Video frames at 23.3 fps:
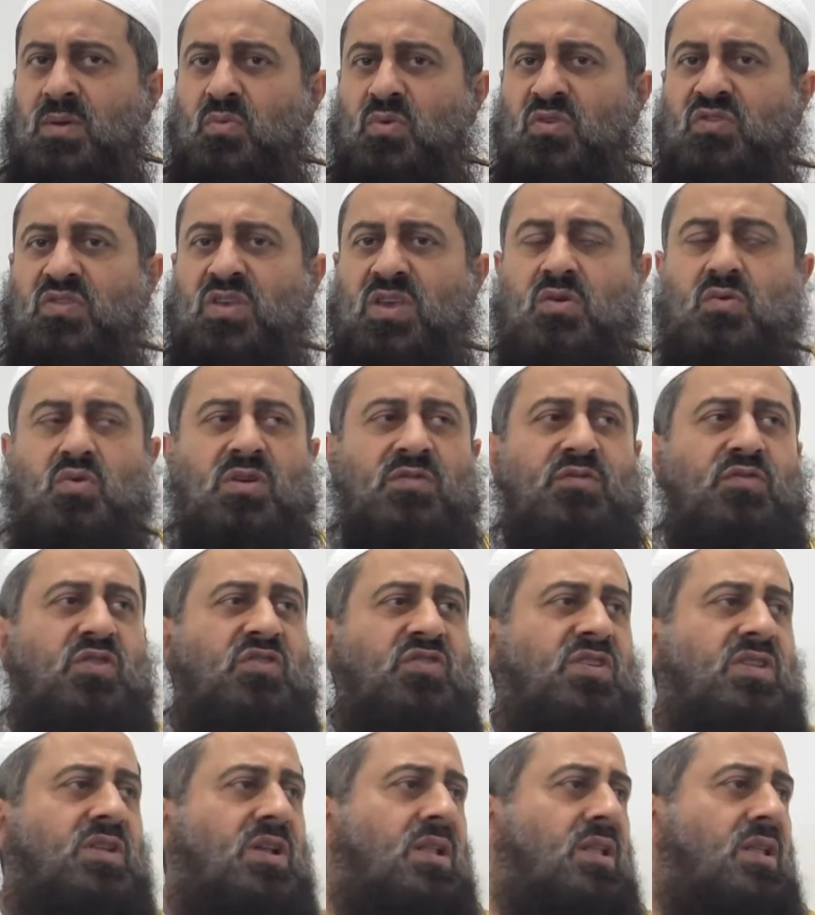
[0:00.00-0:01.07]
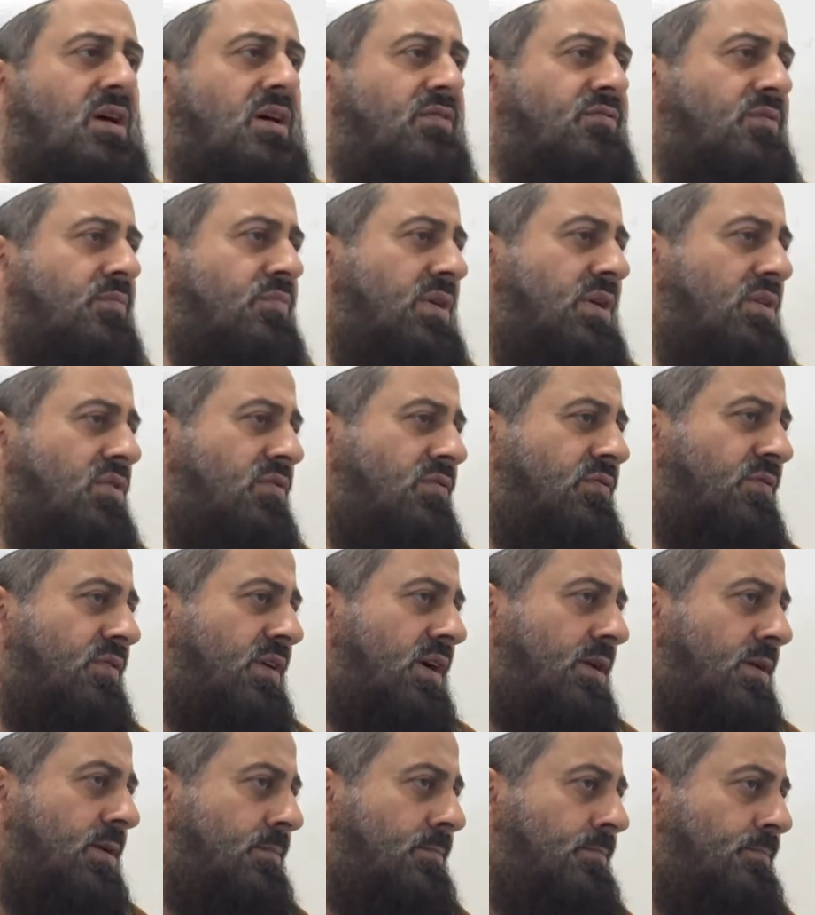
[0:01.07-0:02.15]
We seek refuge in Allah from the
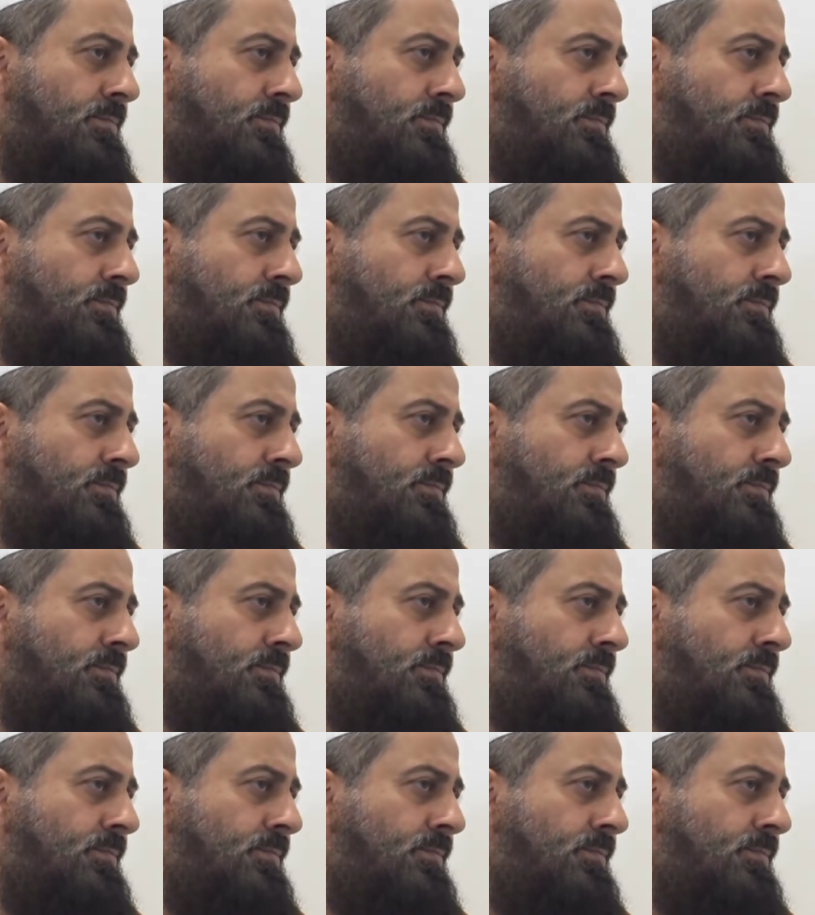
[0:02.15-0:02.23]
hellfire.